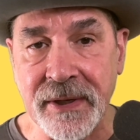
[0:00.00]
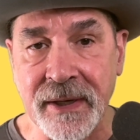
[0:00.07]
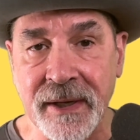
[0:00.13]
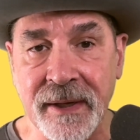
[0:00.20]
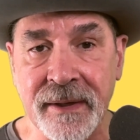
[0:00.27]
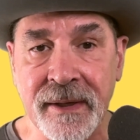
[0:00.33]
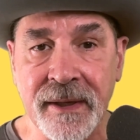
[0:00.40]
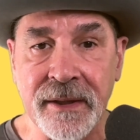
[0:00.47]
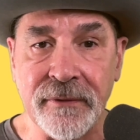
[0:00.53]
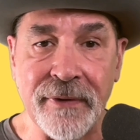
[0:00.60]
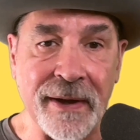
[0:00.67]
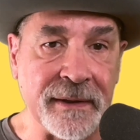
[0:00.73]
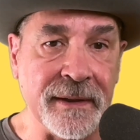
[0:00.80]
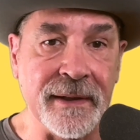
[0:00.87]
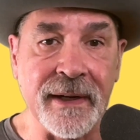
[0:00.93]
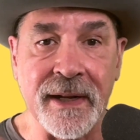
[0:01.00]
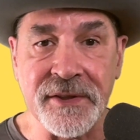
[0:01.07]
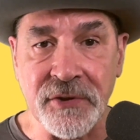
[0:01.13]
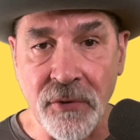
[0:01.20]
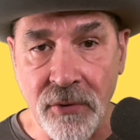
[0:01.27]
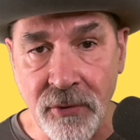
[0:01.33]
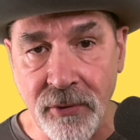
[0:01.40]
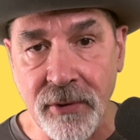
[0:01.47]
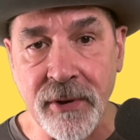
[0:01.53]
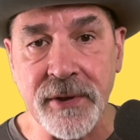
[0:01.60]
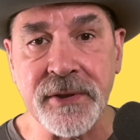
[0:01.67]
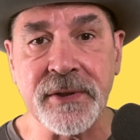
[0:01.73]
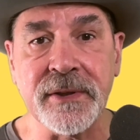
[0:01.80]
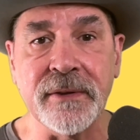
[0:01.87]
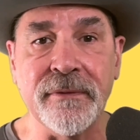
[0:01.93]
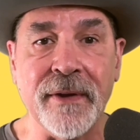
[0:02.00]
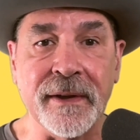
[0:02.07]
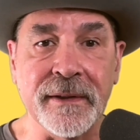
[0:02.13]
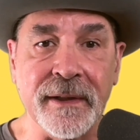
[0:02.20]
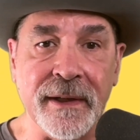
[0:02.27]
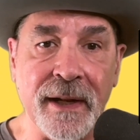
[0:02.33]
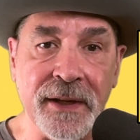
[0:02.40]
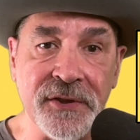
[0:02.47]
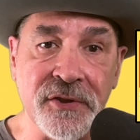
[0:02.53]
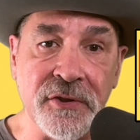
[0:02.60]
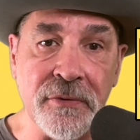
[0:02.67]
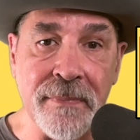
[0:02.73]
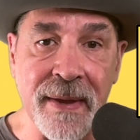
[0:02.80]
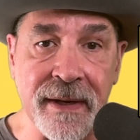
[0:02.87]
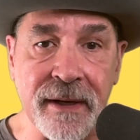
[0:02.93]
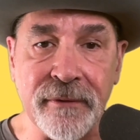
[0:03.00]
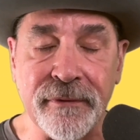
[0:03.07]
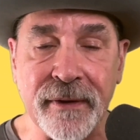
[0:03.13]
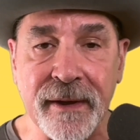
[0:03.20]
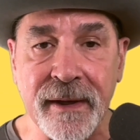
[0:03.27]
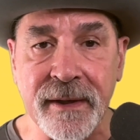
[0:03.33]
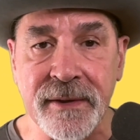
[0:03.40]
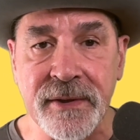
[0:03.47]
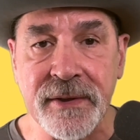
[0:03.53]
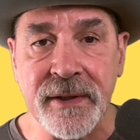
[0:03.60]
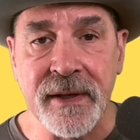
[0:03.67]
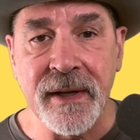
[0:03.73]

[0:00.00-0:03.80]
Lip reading: The fact that it has a horse, the fact that it has 2 minifigs,